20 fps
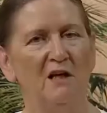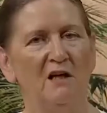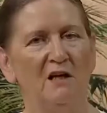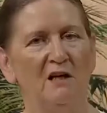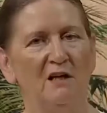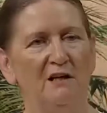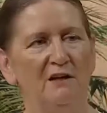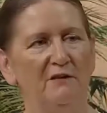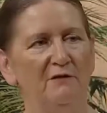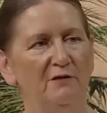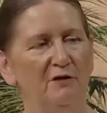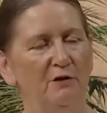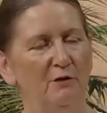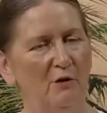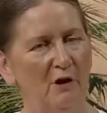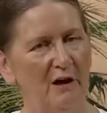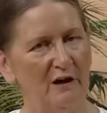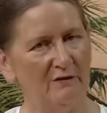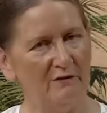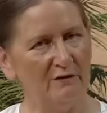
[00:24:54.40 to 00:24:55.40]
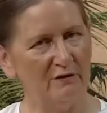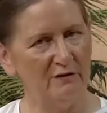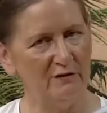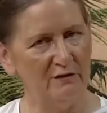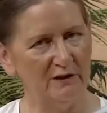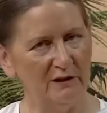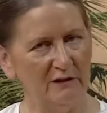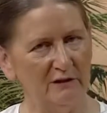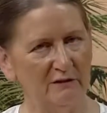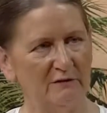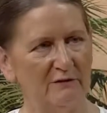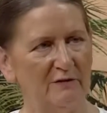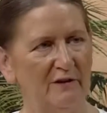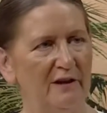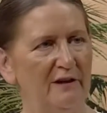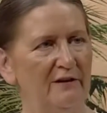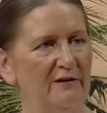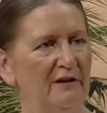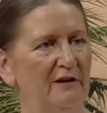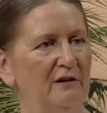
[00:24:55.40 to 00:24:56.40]
If you have a real
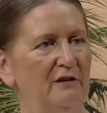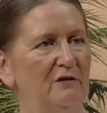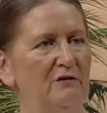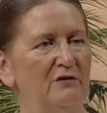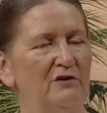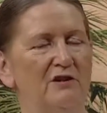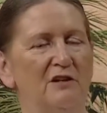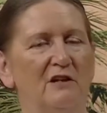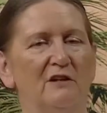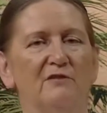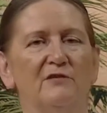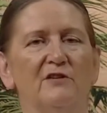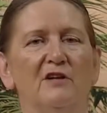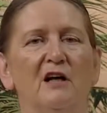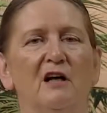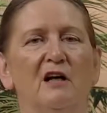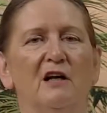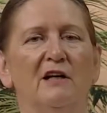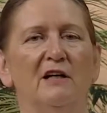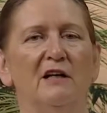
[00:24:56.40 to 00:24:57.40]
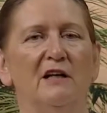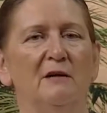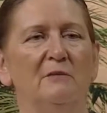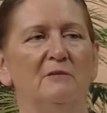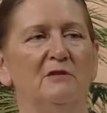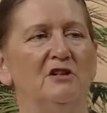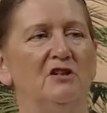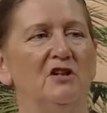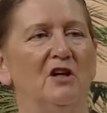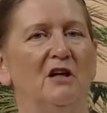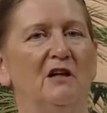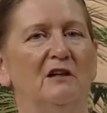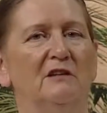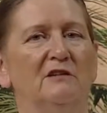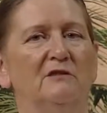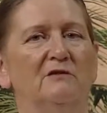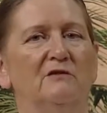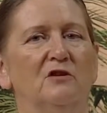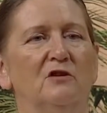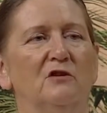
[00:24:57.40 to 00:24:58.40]
faith in yourself that I am a
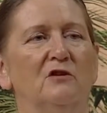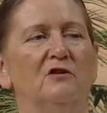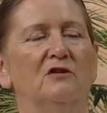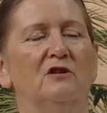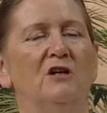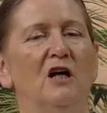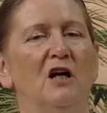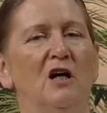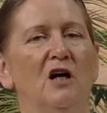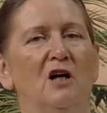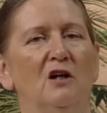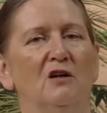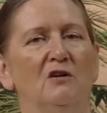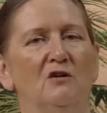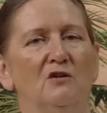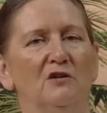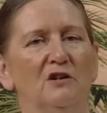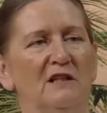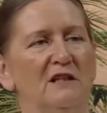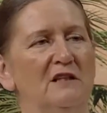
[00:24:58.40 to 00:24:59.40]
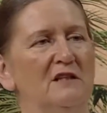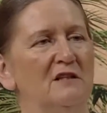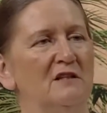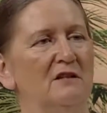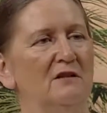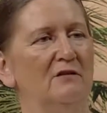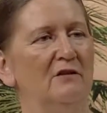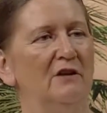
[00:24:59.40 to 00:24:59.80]
child of God, God is